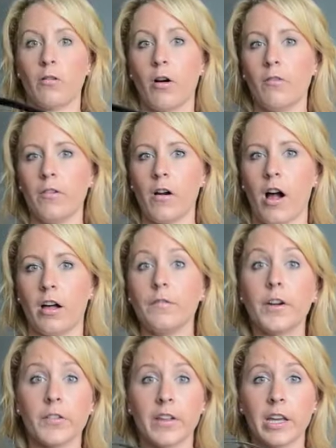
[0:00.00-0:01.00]
Overall, if
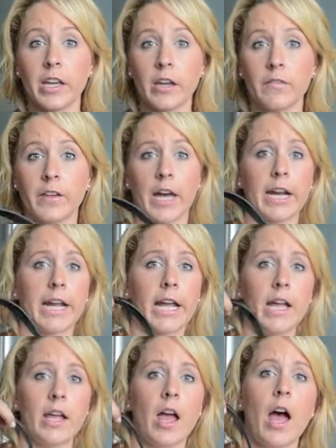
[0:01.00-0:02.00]
you're thinking of getting
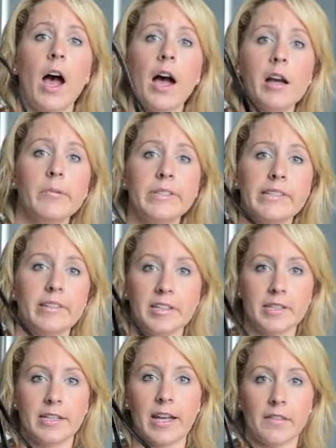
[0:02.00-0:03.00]
it, I would say
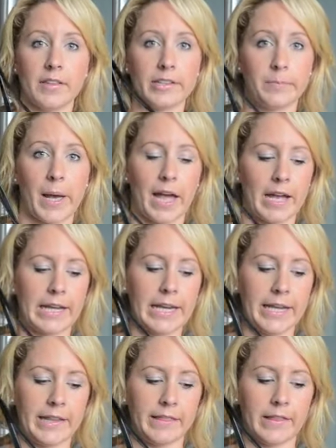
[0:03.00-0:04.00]
to get this bag
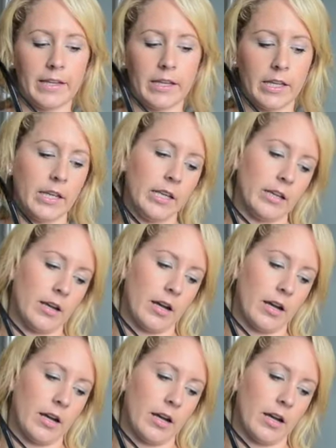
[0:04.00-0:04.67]
in the